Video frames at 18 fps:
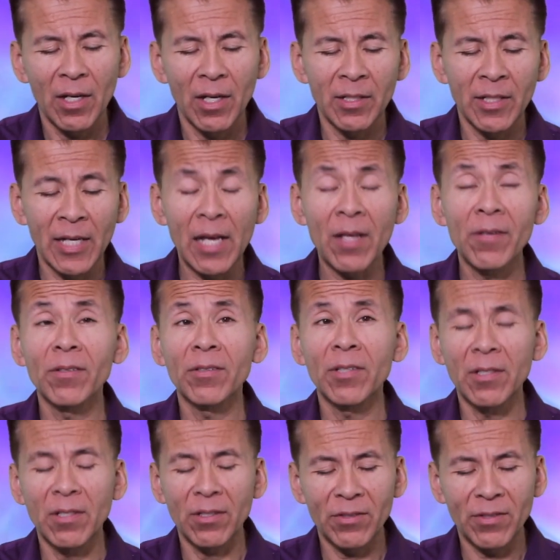and neither
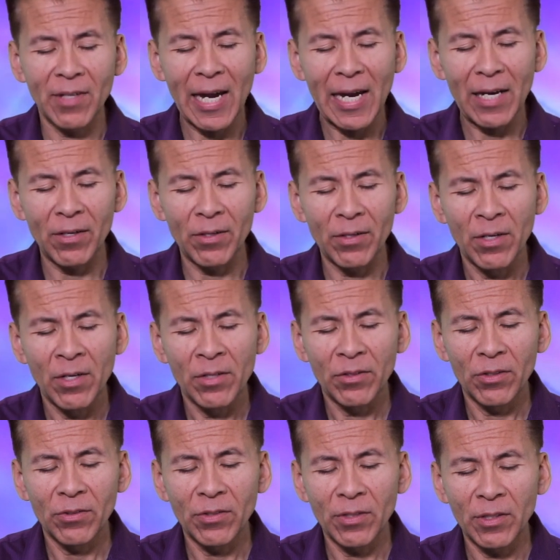does He desire
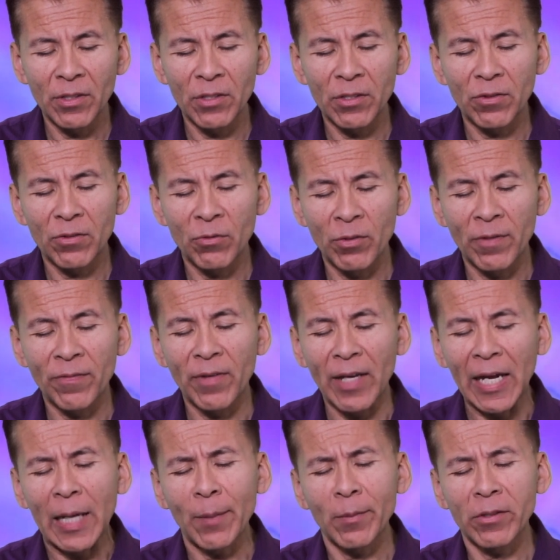to see us
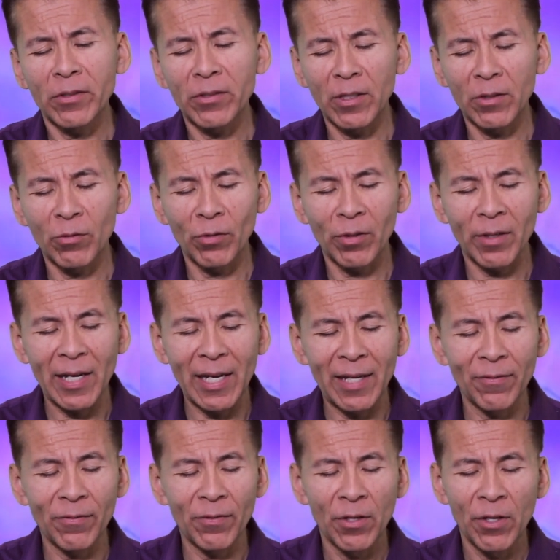drift aimlessly through
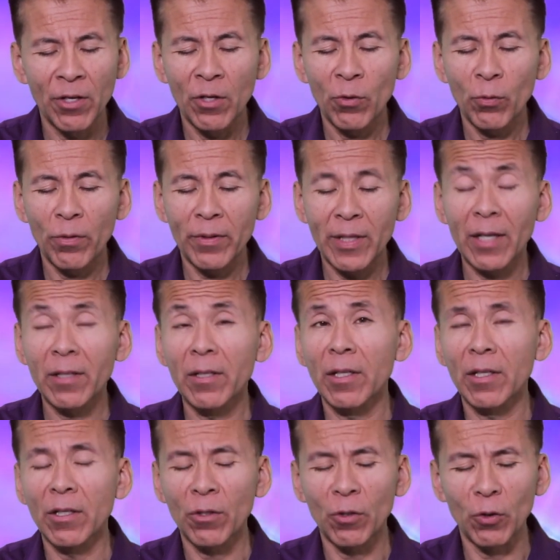life without
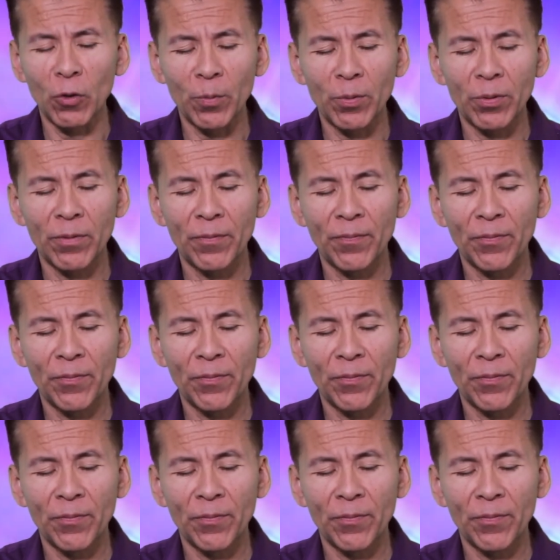any hope.